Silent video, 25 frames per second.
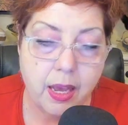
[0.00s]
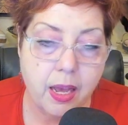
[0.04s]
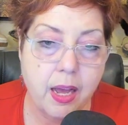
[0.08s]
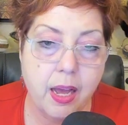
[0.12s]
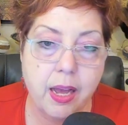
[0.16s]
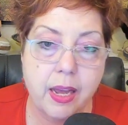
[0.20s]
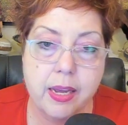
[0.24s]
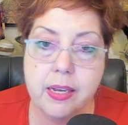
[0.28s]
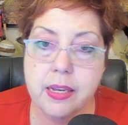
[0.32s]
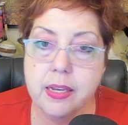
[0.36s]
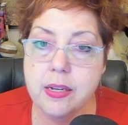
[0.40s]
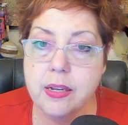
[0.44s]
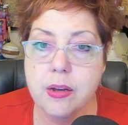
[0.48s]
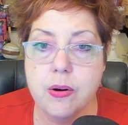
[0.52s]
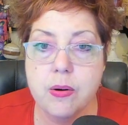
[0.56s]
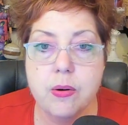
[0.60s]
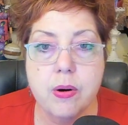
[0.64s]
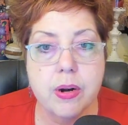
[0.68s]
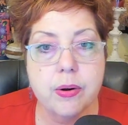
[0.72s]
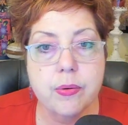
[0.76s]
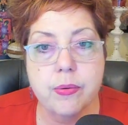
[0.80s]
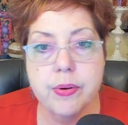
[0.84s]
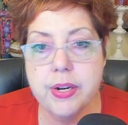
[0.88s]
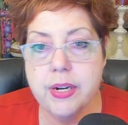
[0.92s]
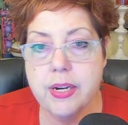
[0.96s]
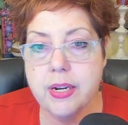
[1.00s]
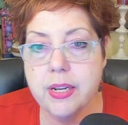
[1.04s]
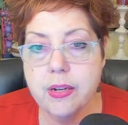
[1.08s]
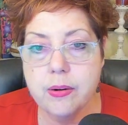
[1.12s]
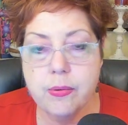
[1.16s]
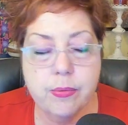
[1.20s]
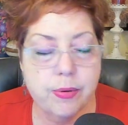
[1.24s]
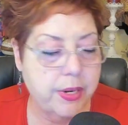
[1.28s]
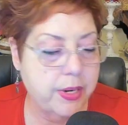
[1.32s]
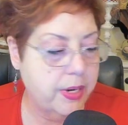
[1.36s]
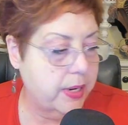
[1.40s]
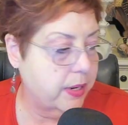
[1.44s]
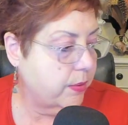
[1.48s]
I could go on reading and
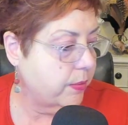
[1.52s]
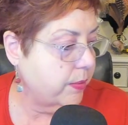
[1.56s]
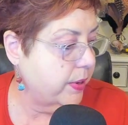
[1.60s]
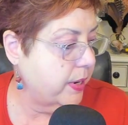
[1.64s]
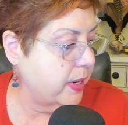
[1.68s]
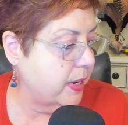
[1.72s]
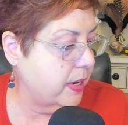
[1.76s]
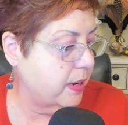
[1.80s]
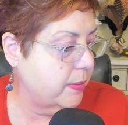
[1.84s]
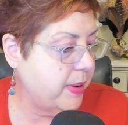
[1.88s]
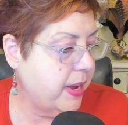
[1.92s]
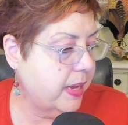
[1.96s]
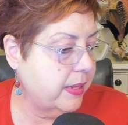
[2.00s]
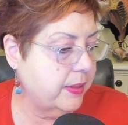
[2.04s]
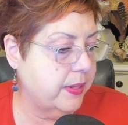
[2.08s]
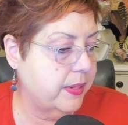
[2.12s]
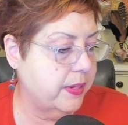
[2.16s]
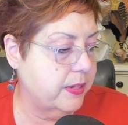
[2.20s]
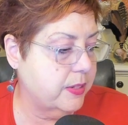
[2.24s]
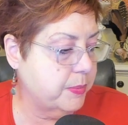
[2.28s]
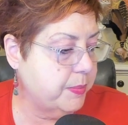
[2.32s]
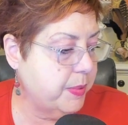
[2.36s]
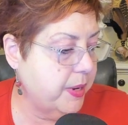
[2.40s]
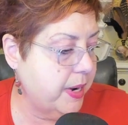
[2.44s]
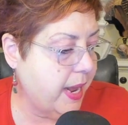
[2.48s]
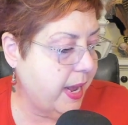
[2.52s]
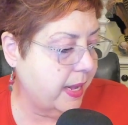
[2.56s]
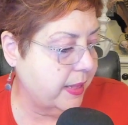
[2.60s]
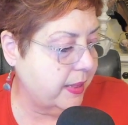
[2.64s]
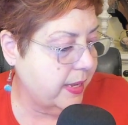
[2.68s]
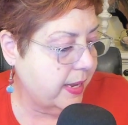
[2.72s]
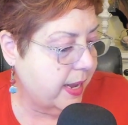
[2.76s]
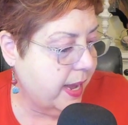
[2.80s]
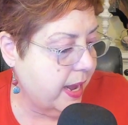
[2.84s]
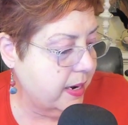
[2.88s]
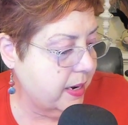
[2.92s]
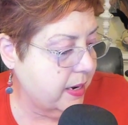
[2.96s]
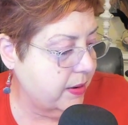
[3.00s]
reading and reading about this, but at
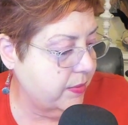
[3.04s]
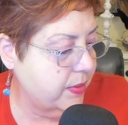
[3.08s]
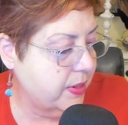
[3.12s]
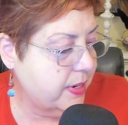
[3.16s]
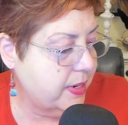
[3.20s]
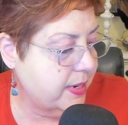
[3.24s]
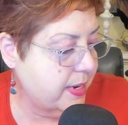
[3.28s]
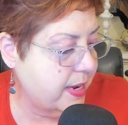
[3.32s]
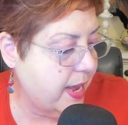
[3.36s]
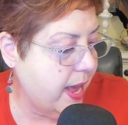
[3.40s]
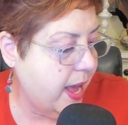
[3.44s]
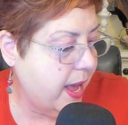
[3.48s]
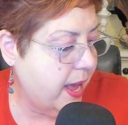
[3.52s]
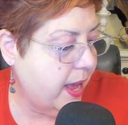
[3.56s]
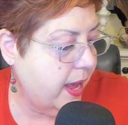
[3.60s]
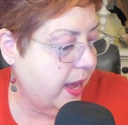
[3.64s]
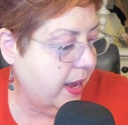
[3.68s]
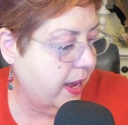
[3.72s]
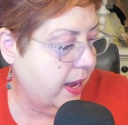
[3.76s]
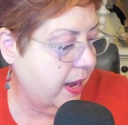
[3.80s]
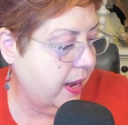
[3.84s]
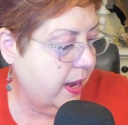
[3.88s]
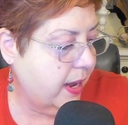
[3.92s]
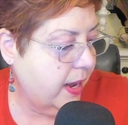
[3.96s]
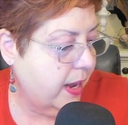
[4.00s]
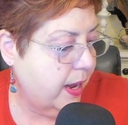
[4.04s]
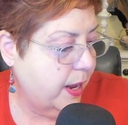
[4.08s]
the end of the day,